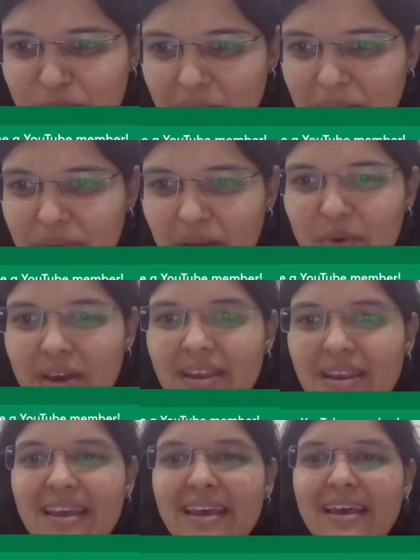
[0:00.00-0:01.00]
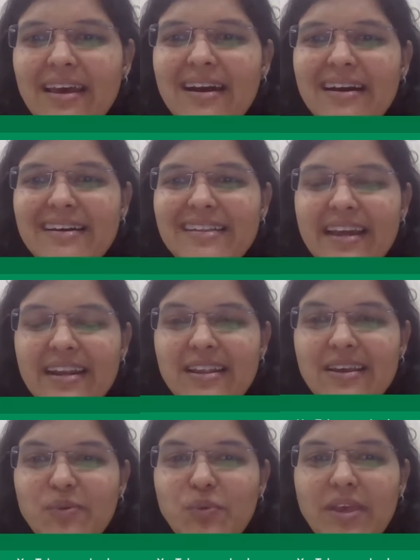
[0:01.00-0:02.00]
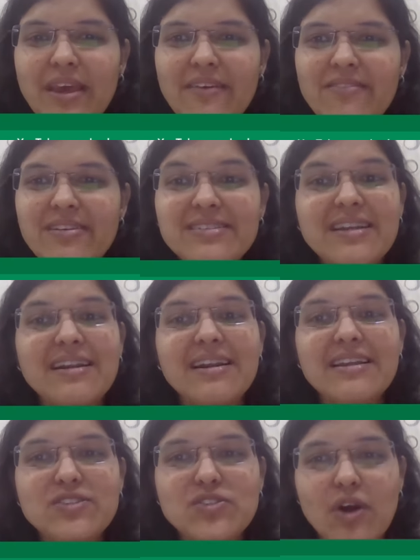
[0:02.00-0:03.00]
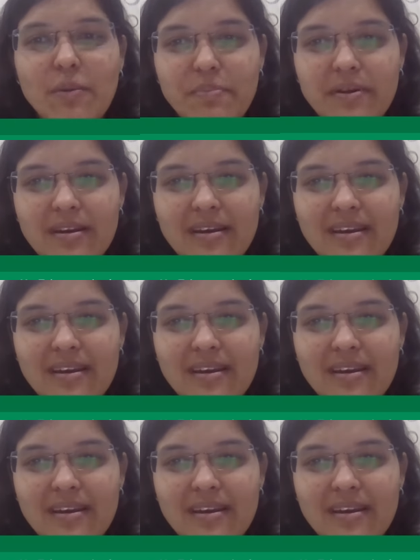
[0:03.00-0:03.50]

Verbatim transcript: might be aware that we have recently stopped